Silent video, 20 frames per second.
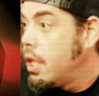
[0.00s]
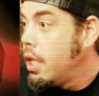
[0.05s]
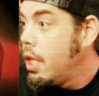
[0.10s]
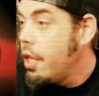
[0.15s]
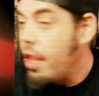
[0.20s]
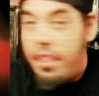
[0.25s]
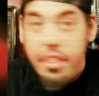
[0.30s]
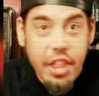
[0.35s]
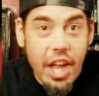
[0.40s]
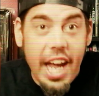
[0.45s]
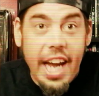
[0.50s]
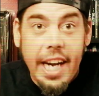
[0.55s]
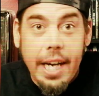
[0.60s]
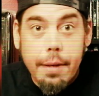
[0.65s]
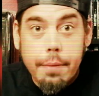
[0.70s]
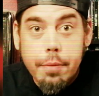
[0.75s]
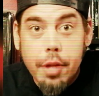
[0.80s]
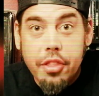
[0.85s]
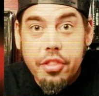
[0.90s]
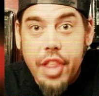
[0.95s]
The
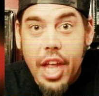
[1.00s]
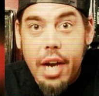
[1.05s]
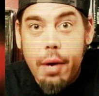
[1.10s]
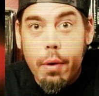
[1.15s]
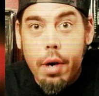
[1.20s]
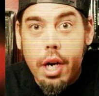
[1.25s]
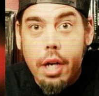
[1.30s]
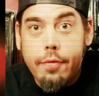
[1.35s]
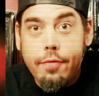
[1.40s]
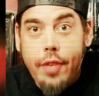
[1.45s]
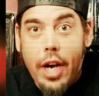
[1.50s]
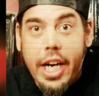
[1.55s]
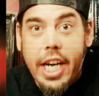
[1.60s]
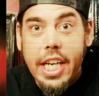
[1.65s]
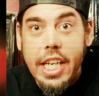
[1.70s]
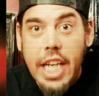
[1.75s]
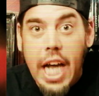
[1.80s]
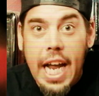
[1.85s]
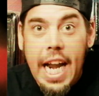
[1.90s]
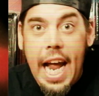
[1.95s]
thing where the
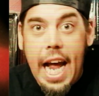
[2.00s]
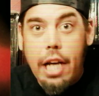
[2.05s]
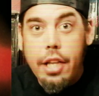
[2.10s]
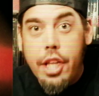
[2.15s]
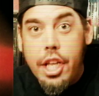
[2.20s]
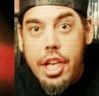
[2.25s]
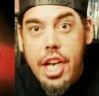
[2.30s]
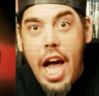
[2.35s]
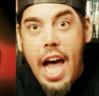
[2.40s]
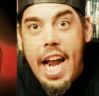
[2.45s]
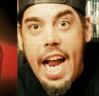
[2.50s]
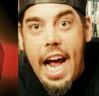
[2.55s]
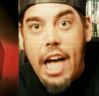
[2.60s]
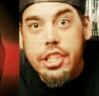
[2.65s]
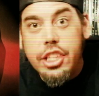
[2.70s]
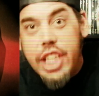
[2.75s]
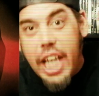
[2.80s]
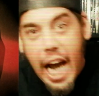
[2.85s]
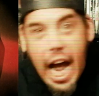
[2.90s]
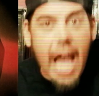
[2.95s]
fucking nut house,
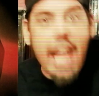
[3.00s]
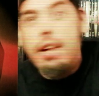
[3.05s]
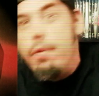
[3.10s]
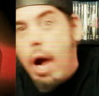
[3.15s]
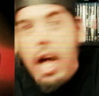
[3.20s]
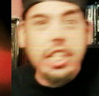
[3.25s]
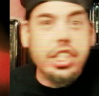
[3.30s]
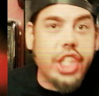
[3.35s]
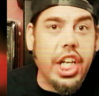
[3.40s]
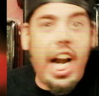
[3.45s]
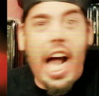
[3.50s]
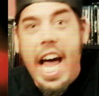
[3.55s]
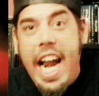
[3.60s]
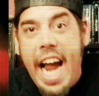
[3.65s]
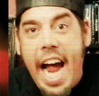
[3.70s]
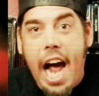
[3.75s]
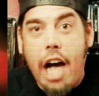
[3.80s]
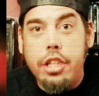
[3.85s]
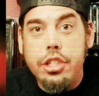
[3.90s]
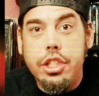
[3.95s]
the guy that runs the nut
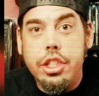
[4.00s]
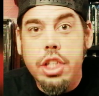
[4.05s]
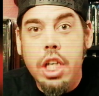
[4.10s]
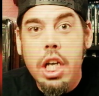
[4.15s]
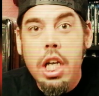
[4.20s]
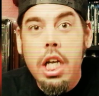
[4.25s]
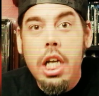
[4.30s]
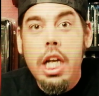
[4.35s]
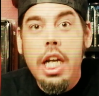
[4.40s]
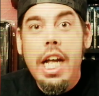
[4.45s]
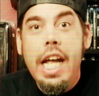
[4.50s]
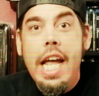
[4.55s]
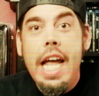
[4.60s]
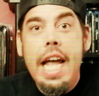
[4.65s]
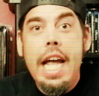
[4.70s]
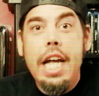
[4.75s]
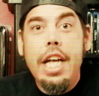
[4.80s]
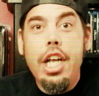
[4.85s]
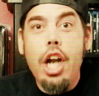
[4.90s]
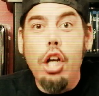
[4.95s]
house.
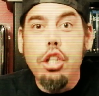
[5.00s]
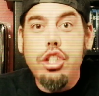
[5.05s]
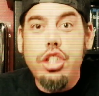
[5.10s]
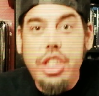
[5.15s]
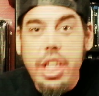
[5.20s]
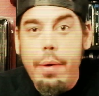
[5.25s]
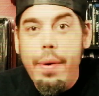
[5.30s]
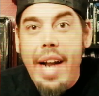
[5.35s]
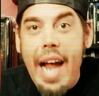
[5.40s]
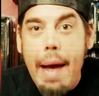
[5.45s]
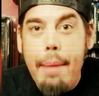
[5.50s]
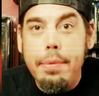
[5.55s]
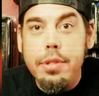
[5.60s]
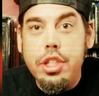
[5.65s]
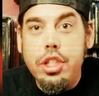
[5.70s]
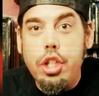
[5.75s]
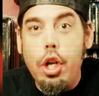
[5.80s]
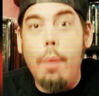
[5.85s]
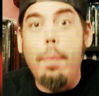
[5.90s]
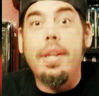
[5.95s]
You don't see what
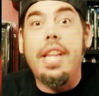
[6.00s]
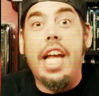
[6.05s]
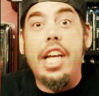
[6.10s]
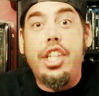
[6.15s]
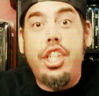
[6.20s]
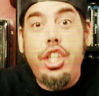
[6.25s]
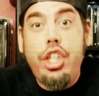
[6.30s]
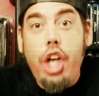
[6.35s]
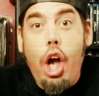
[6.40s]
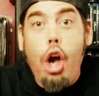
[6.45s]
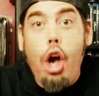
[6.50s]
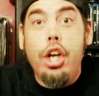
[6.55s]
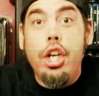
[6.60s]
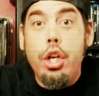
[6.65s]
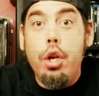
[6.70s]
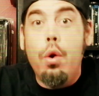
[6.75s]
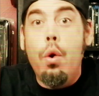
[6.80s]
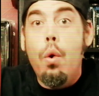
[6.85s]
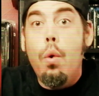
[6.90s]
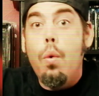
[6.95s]
happens to him, but they show
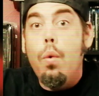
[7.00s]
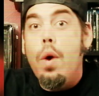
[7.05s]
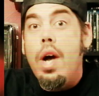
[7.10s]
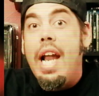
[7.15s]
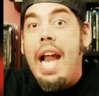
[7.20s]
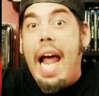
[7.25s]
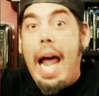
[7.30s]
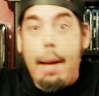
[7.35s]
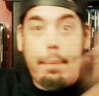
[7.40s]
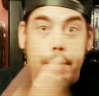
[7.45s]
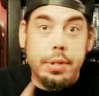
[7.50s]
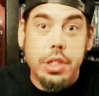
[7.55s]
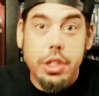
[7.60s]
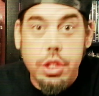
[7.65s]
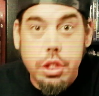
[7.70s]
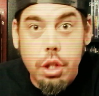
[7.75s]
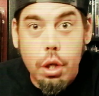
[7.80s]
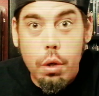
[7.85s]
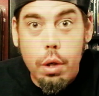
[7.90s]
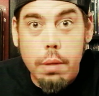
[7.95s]
you what happens
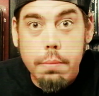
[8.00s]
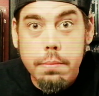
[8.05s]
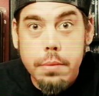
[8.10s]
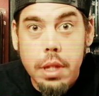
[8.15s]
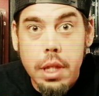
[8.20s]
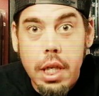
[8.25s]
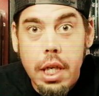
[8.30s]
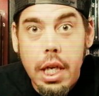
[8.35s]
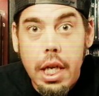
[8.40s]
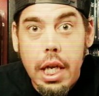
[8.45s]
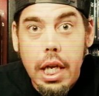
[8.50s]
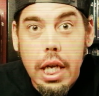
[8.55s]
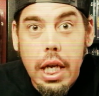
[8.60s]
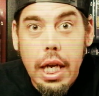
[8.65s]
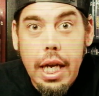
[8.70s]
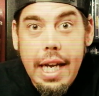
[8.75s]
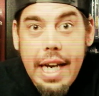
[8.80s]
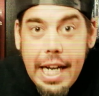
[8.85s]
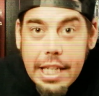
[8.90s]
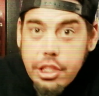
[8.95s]
to him.
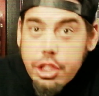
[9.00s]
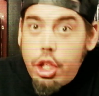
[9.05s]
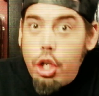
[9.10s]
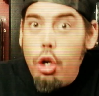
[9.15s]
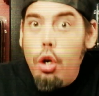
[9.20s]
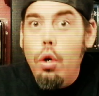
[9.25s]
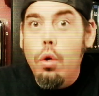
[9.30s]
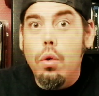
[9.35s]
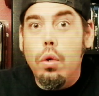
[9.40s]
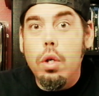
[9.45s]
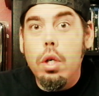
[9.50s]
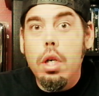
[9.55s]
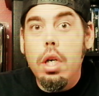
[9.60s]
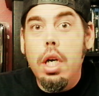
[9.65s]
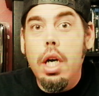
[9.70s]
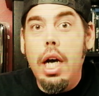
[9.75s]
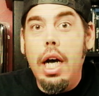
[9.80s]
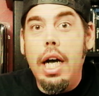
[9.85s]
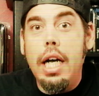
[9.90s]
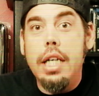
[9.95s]
And that's cool.
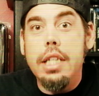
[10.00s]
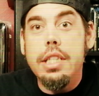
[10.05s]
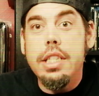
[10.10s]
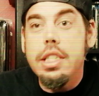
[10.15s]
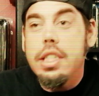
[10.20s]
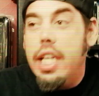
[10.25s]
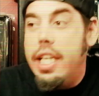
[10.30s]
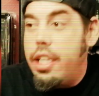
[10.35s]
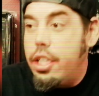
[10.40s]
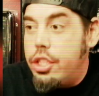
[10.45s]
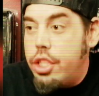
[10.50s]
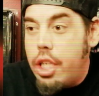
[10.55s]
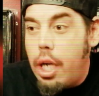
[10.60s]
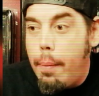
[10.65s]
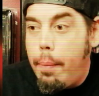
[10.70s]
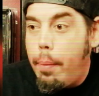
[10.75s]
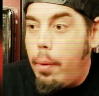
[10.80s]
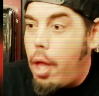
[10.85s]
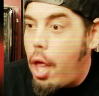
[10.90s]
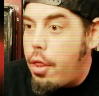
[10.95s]
Just like there's a
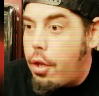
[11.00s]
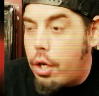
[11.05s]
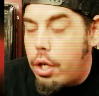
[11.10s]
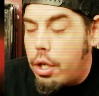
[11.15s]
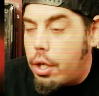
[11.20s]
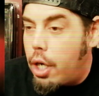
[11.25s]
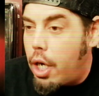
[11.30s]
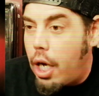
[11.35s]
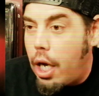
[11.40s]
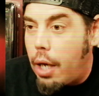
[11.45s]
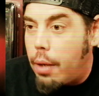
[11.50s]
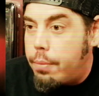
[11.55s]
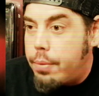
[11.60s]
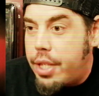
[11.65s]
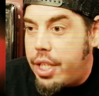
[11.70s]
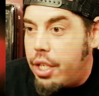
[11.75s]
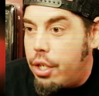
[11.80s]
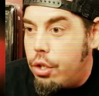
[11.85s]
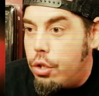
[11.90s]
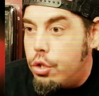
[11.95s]
couple other
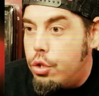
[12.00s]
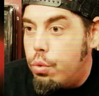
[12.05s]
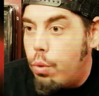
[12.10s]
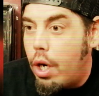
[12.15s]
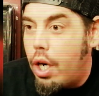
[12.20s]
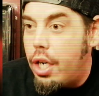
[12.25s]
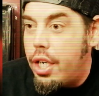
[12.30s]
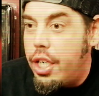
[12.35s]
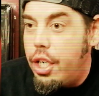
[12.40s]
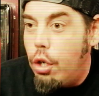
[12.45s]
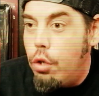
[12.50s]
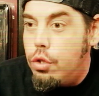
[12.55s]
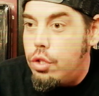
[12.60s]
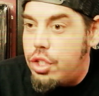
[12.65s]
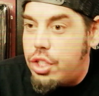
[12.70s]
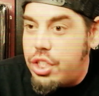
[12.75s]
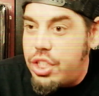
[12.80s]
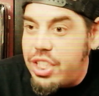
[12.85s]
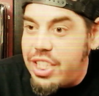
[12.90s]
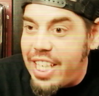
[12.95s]
kills where you don't
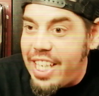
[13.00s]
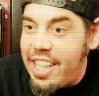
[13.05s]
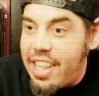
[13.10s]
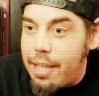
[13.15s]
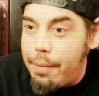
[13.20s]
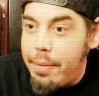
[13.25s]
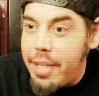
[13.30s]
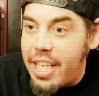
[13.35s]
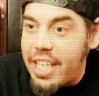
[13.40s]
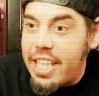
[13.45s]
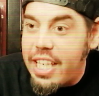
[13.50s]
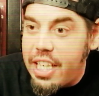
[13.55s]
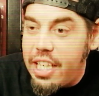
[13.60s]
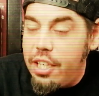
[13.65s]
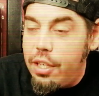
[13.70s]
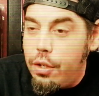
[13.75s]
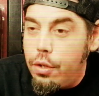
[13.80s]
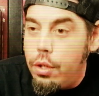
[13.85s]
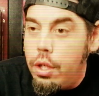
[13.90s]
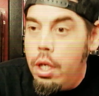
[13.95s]
see them get
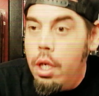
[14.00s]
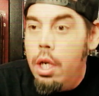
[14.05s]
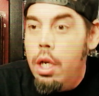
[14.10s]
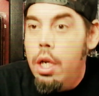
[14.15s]
killed,